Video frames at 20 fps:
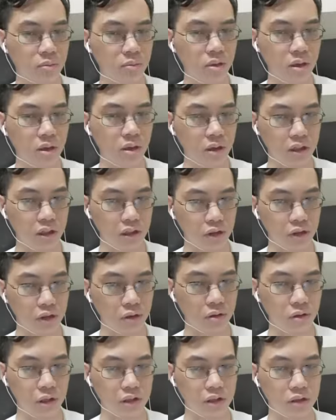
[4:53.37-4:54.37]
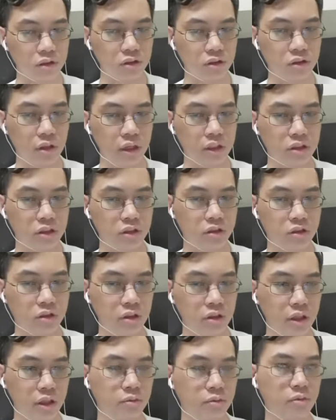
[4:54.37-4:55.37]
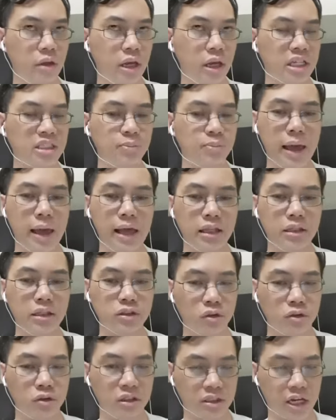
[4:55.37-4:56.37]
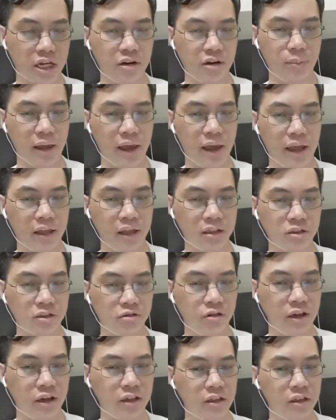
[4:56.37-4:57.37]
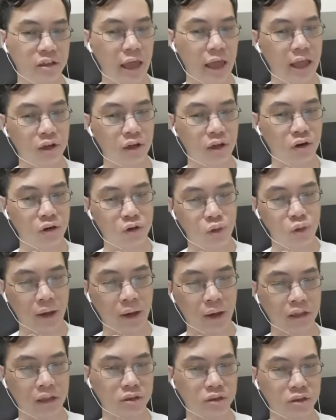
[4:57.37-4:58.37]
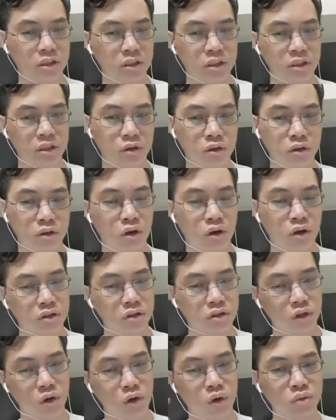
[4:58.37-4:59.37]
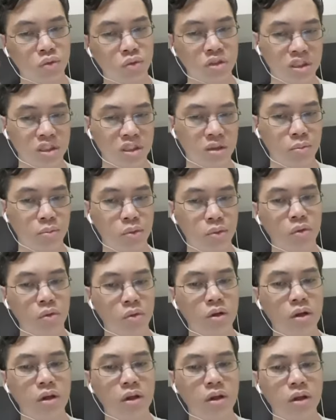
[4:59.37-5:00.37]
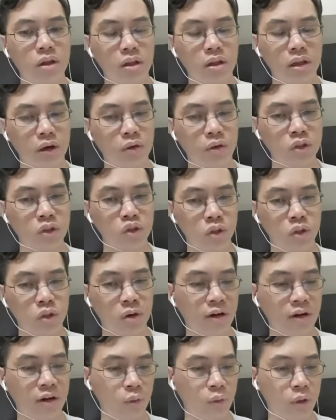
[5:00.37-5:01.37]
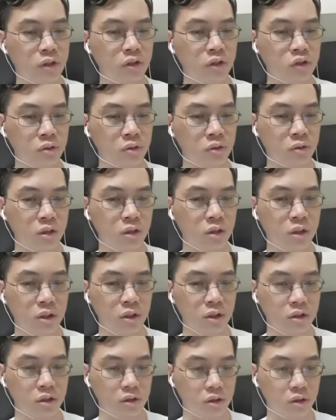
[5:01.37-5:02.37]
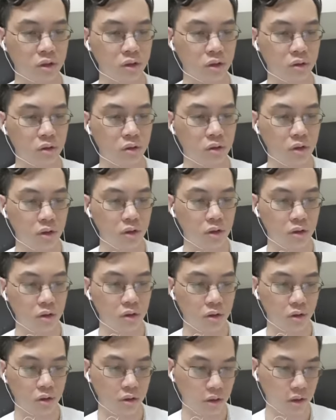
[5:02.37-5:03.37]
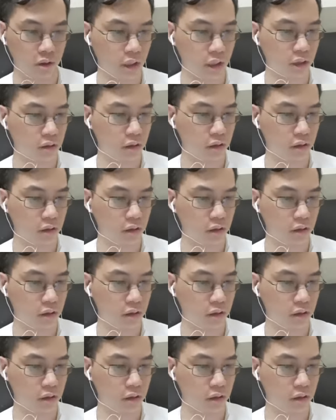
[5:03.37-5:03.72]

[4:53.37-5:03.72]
it, it, it, it expands on its current mechanics rather than adding on new mechanics, which is going to cause the whole system blow, like what 3.5 went through. So yeah, this